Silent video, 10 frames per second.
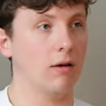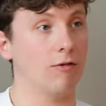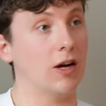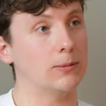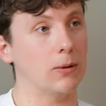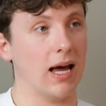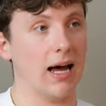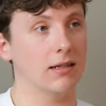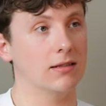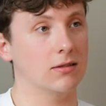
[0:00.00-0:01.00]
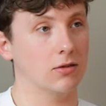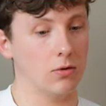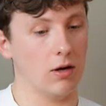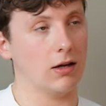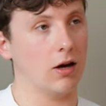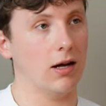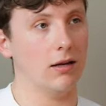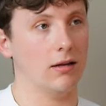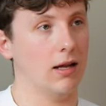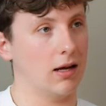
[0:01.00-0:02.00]
a Facebook ads sort of like
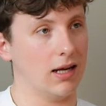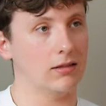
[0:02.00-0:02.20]
guide and like